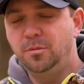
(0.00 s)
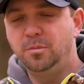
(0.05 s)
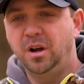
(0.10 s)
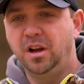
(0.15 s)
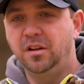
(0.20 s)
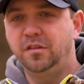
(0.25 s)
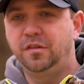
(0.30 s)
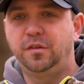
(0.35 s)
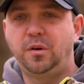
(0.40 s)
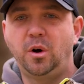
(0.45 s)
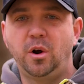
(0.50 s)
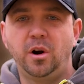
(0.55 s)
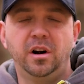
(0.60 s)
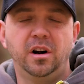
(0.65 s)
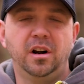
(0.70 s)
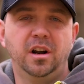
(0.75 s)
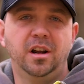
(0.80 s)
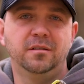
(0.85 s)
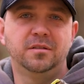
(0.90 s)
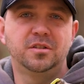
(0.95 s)
by
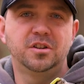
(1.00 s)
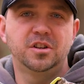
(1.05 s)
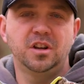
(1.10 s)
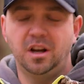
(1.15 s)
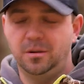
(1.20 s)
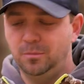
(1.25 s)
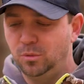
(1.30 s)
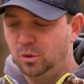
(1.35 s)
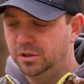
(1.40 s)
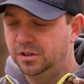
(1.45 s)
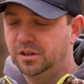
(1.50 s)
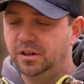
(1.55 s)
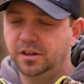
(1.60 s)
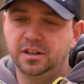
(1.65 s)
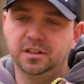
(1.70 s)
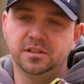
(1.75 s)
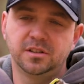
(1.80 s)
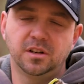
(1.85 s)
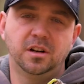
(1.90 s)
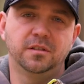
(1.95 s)
far have shot more
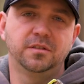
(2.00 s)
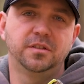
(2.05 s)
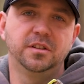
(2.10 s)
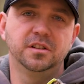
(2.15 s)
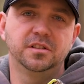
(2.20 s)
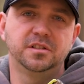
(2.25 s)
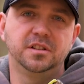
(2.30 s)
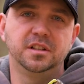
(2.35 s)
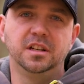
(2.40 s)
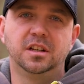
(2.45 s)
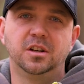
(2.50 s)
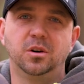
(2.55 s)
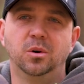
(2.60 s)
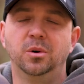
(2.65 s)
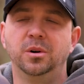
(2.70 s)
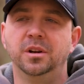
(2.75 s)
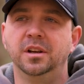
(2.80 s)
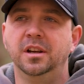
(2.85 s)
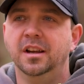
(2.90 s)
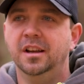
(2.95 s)
turkeys off this
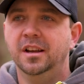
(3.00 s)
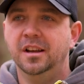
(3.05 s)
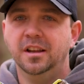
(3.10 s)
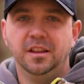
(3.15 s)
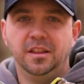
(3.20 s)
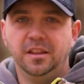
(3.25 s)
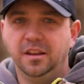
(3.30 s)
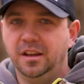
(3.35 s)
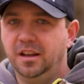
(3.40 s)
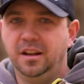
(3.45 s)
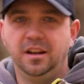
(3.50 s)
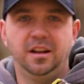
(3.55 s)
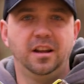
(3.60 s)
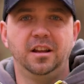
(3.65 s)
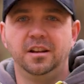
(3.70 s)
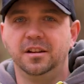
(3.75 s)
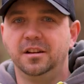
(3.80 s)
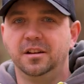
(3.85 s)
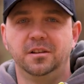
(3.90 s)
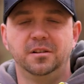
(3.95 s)
decoy than
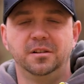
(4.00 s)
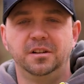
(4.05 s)
any other